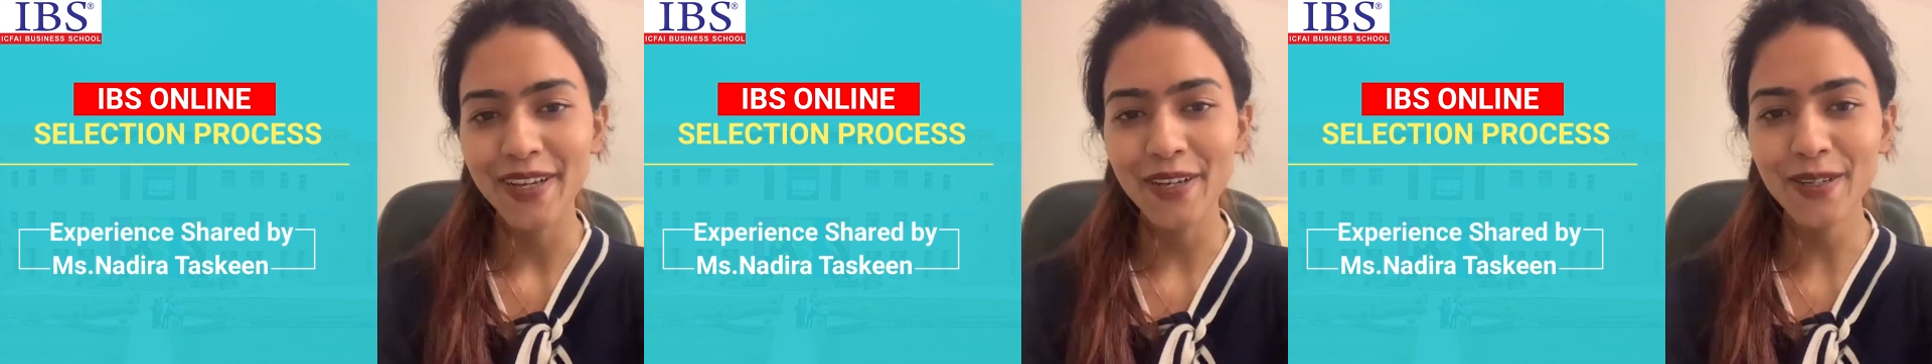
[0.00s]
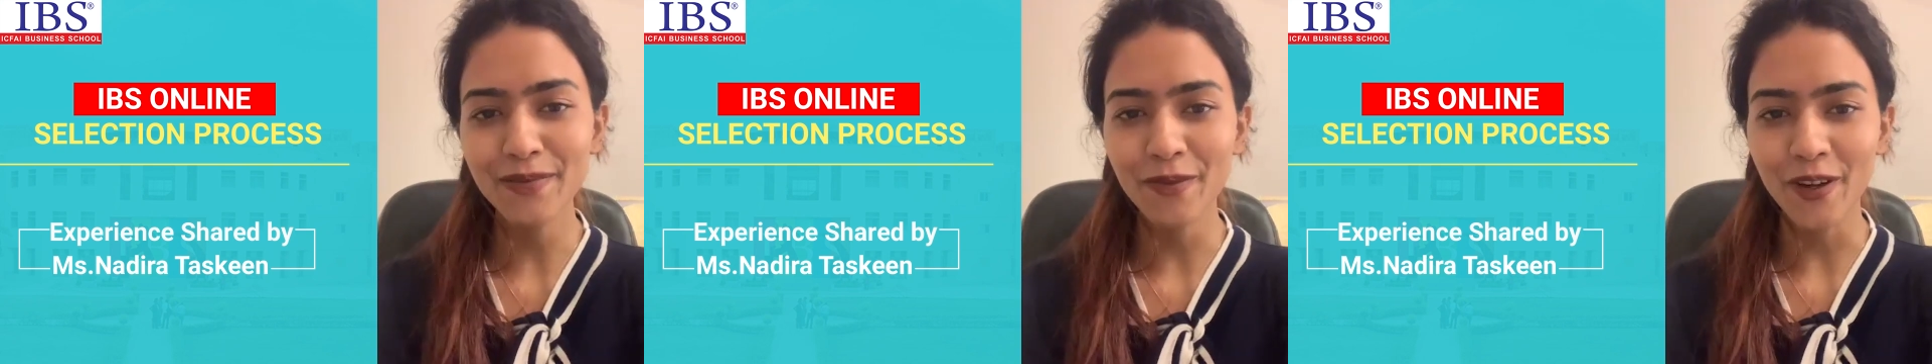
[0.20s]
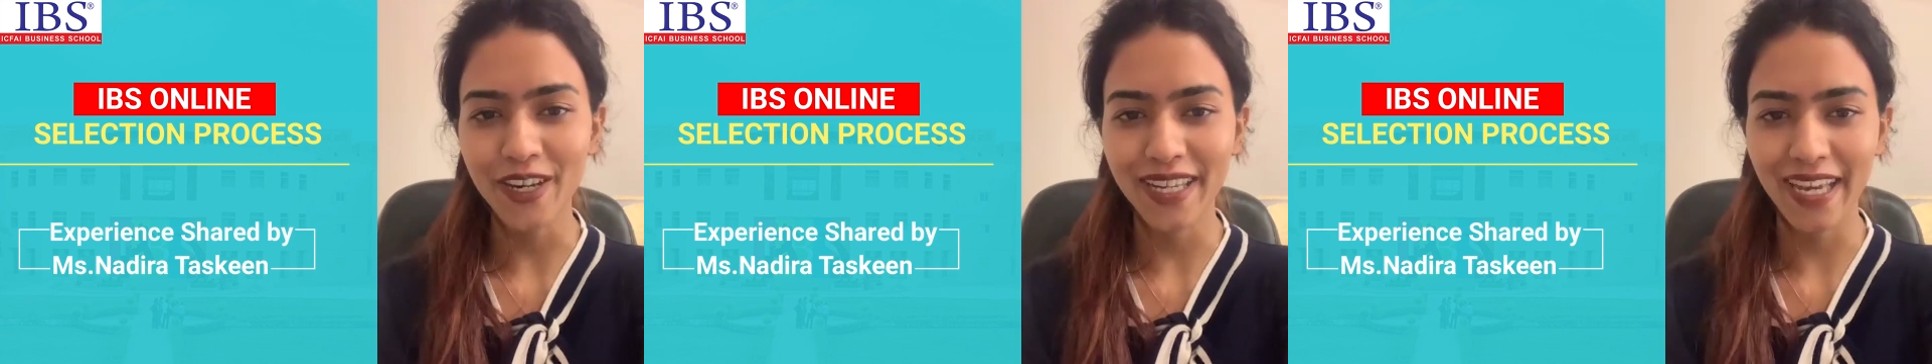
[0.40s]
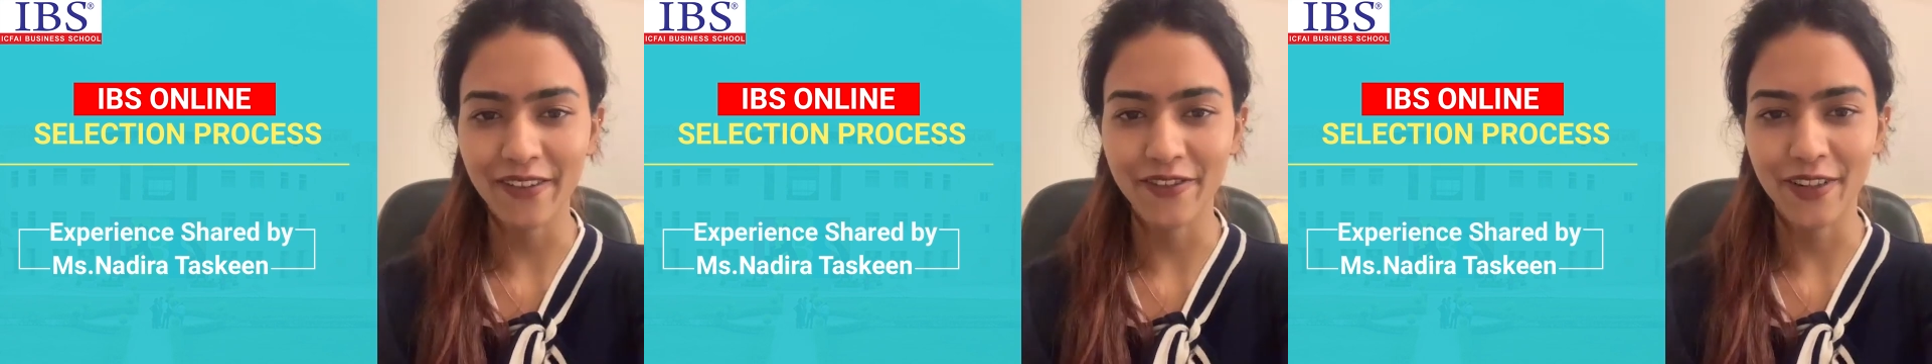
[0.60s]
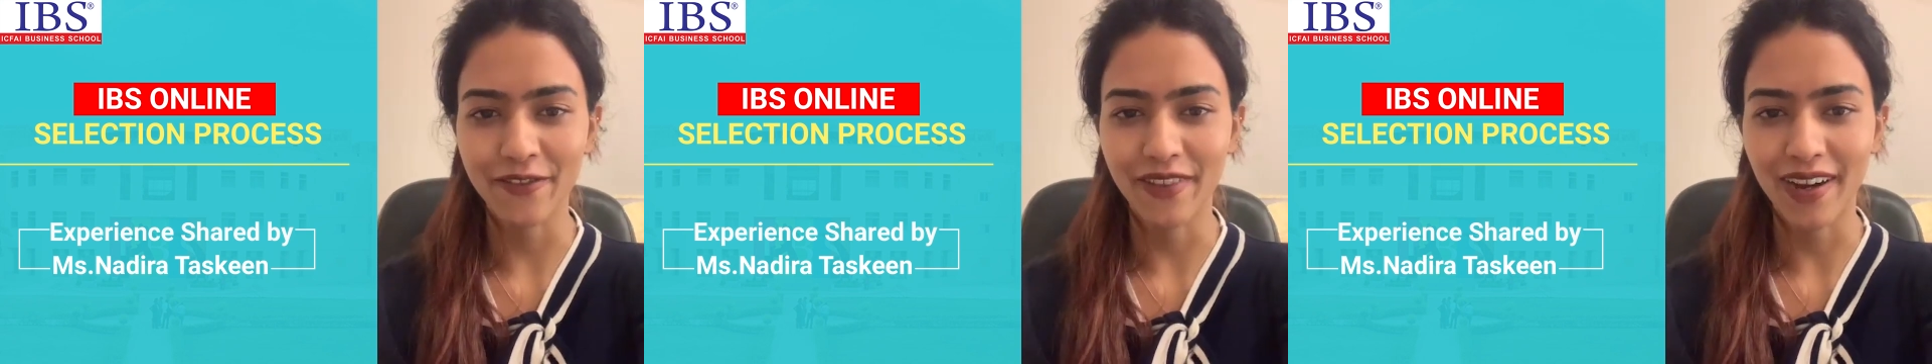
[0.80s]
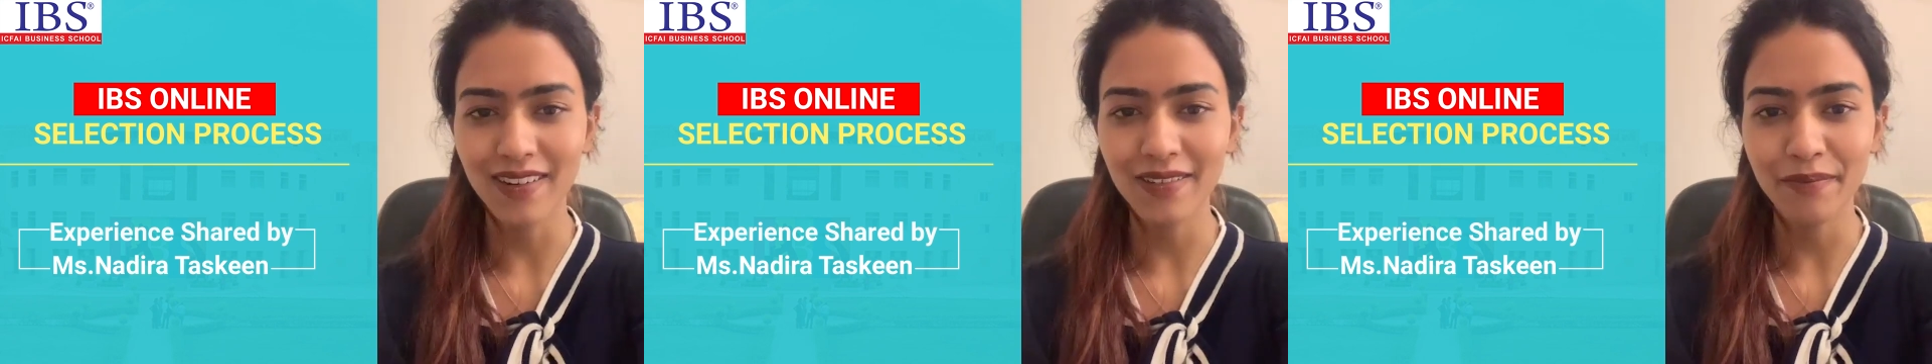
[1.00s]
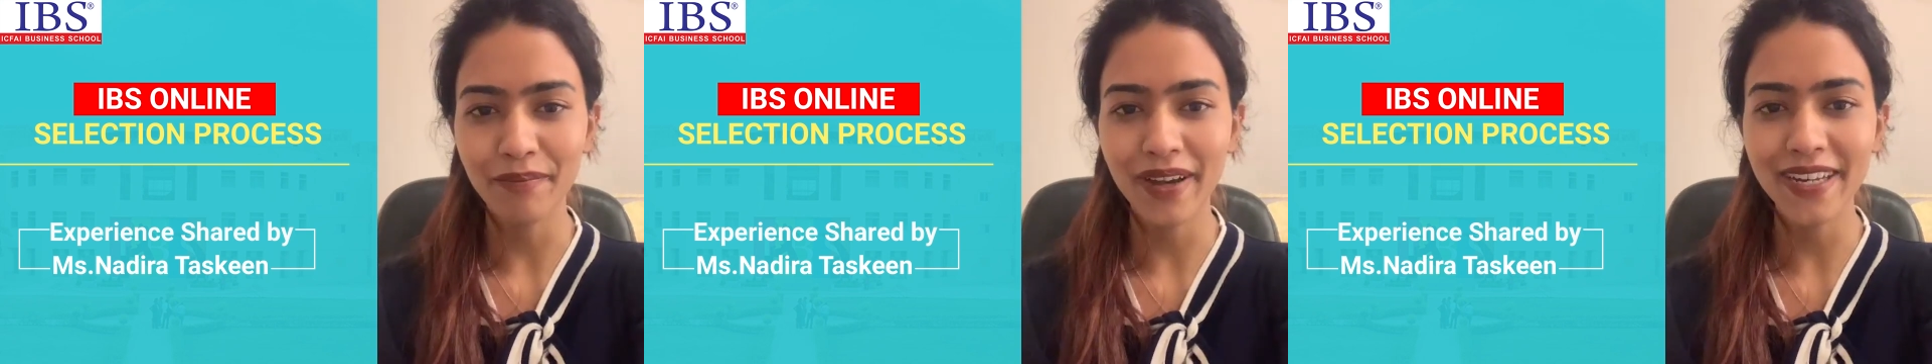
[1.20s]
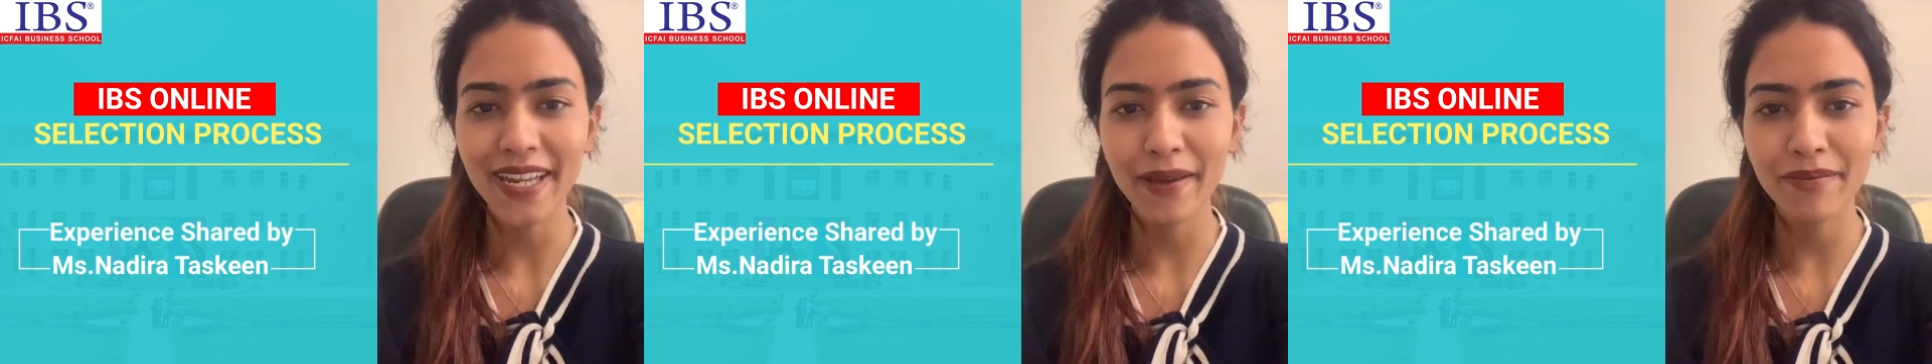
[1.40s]
Good morning, everyone.
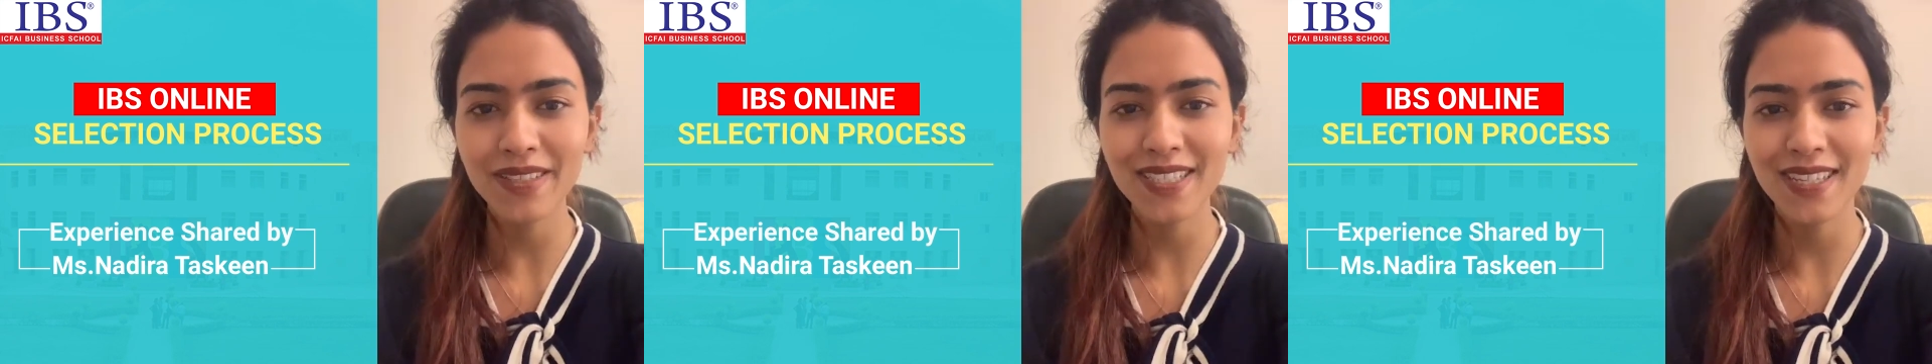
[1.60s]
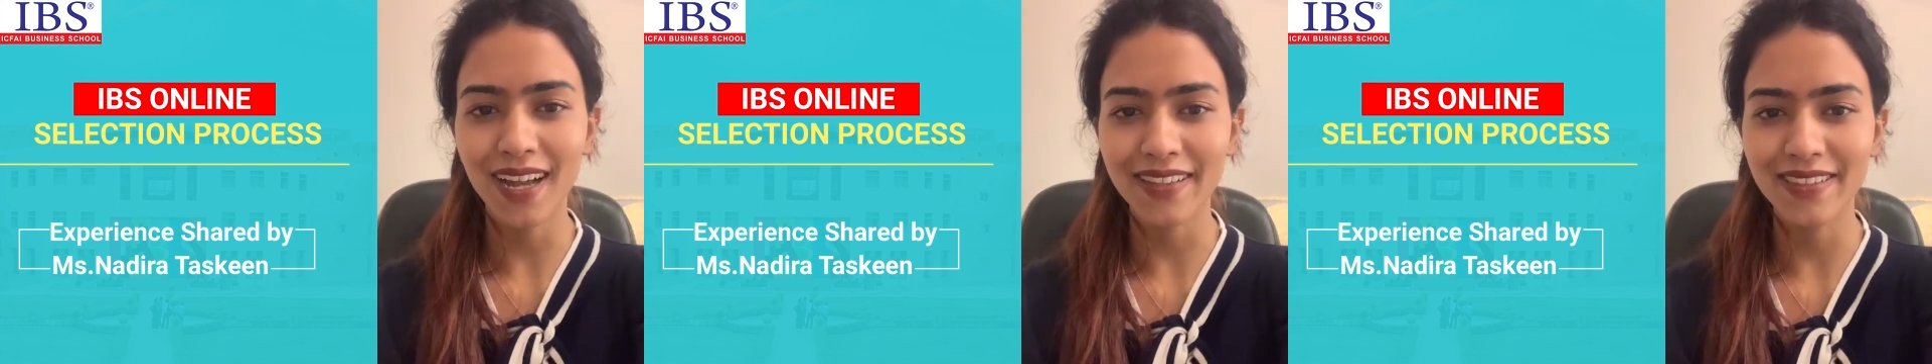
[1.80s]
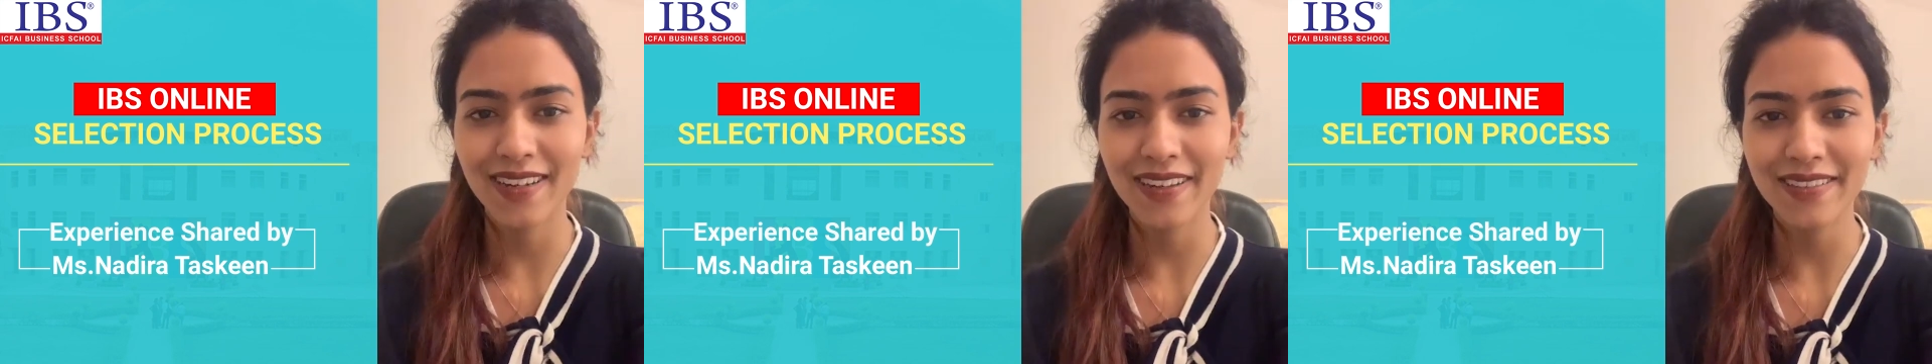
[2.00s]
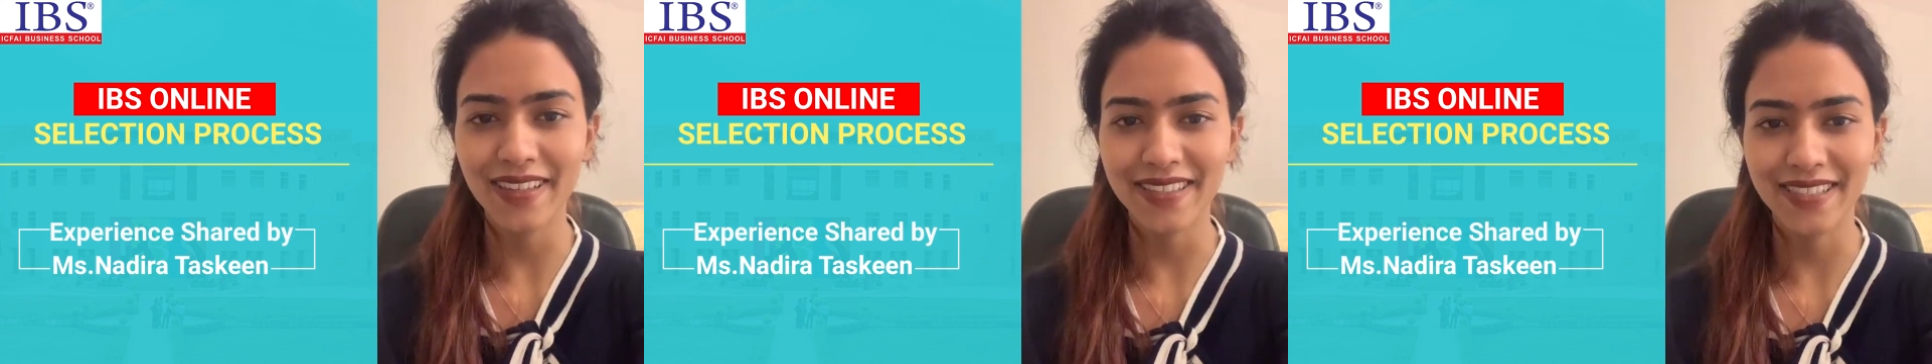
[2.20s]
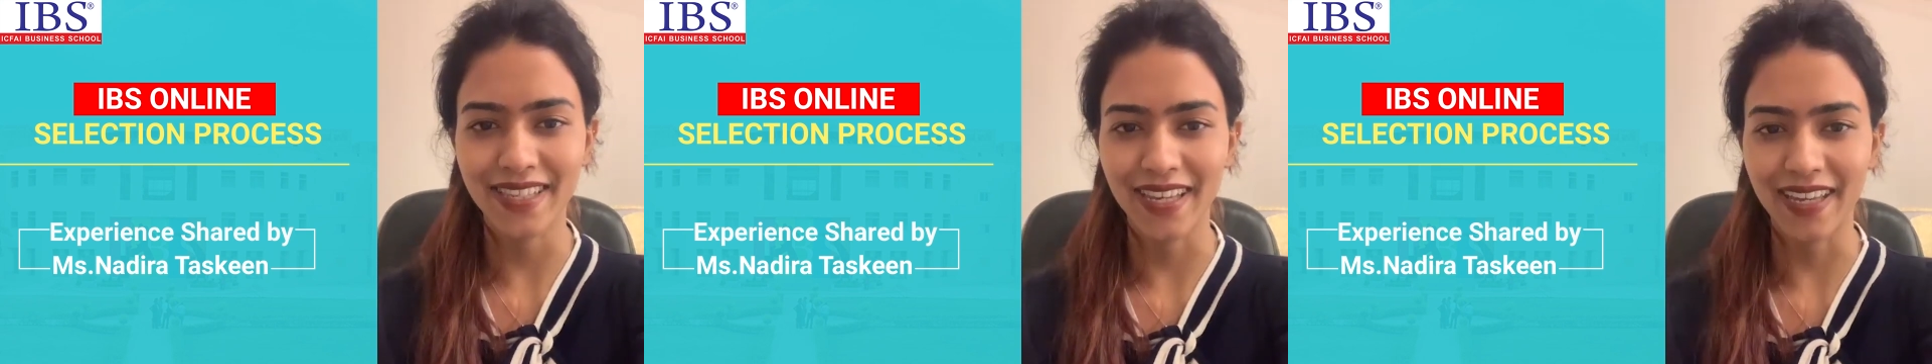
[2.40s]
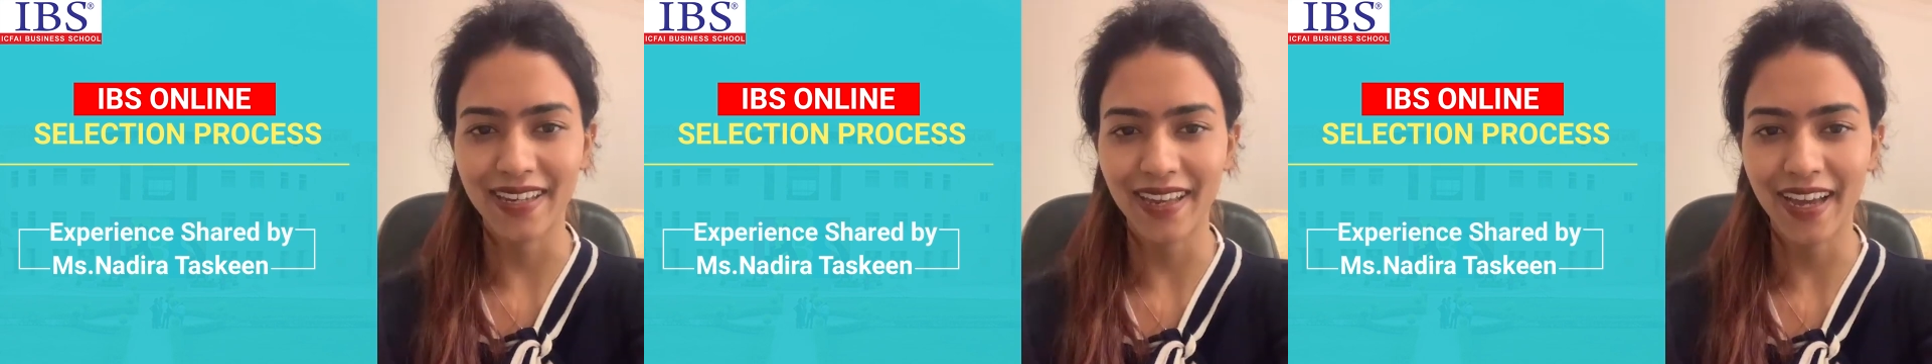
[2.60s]
My name is Nadira Taskeen,